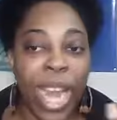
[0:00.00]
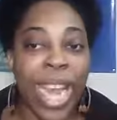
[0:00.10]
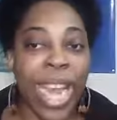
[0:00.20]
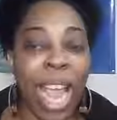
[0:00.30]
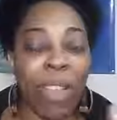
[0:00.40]

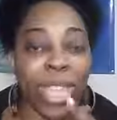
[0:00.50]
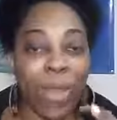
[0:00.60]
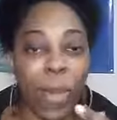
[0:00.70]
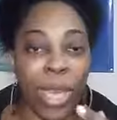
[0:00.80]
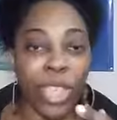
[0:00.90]
and I'll
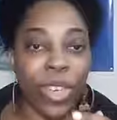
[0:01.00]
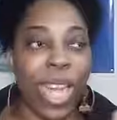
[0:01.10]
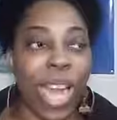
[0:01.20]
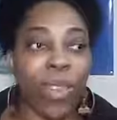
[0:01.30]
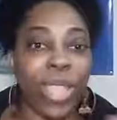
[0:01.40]
take a picture
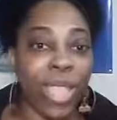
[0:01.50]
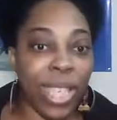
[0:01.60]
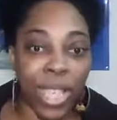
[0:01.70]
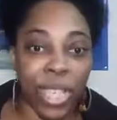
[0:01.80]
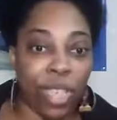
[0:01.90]
and I'll send it to